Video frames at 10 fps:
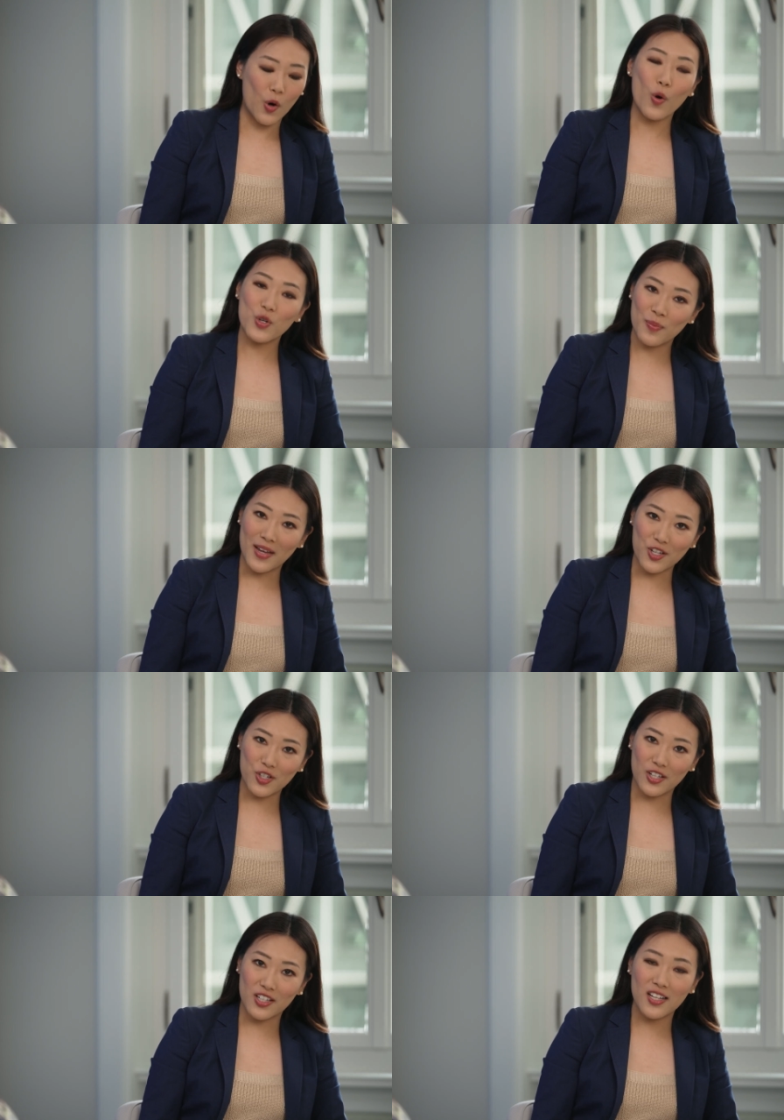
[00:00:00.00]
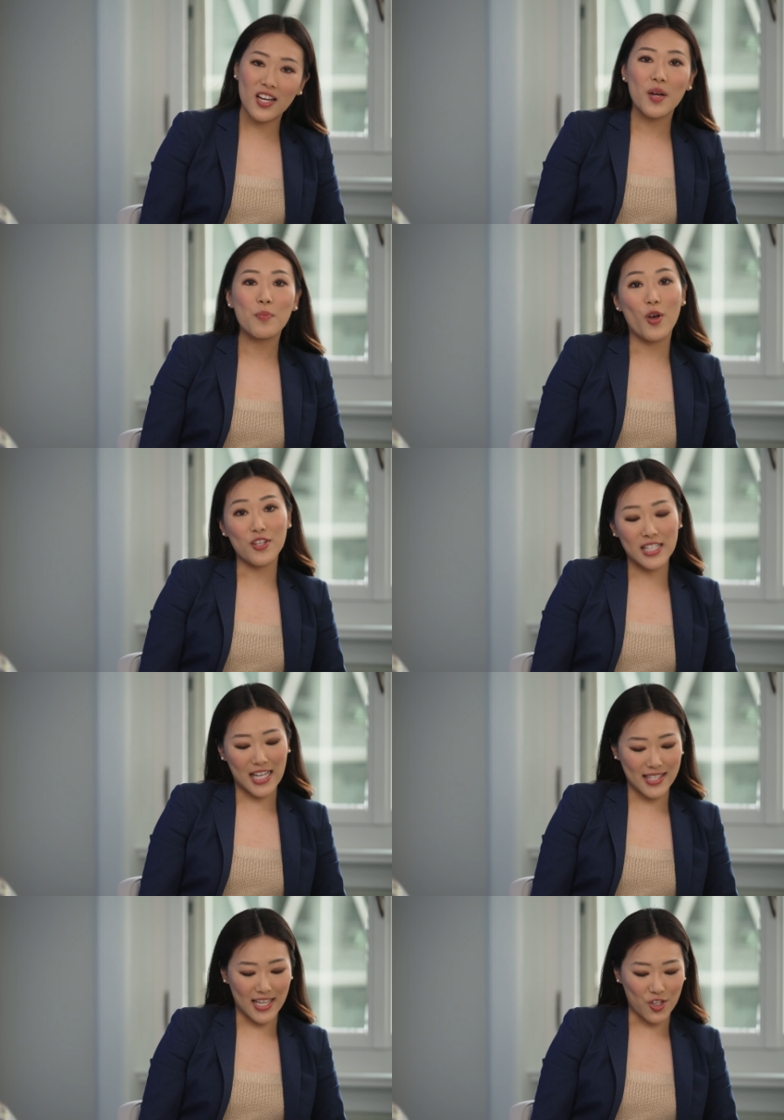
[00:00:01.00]
Automation,
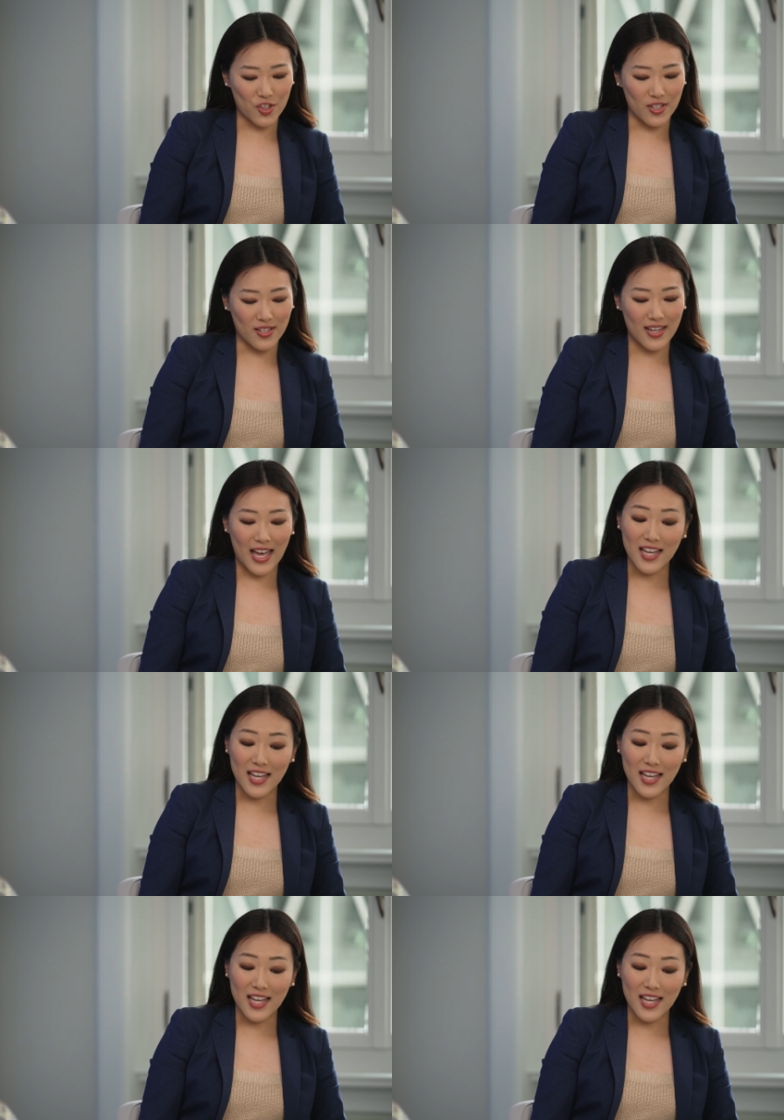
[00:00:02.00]
personalization,